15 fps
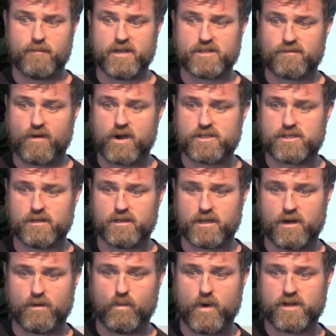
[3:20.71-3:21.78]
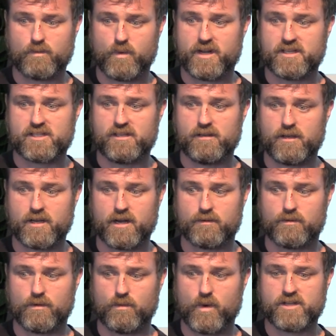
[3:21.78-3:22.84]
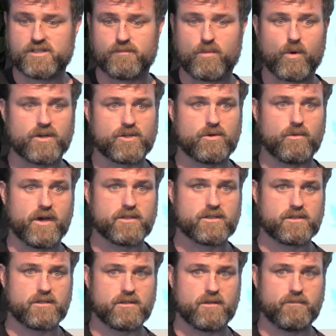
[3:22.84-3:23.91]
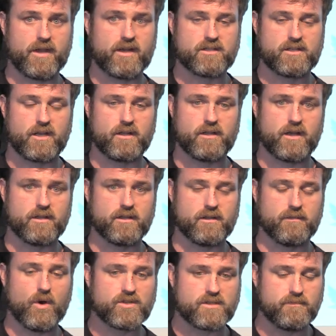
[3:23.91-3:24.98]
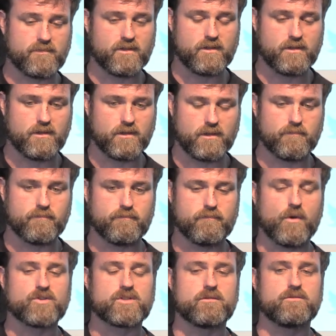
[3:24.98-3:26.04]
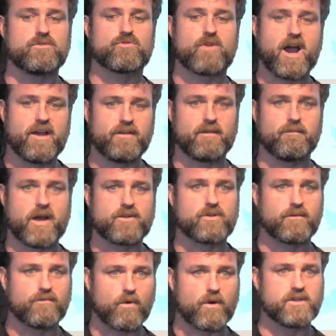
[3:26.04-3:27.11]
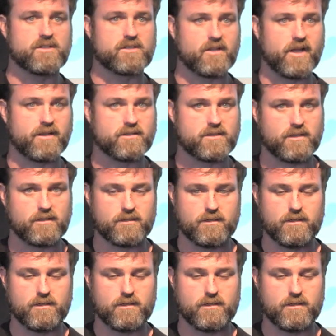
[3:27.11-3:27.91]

As far as what is important to us, the biggest thing that the most driving metric for us is latency.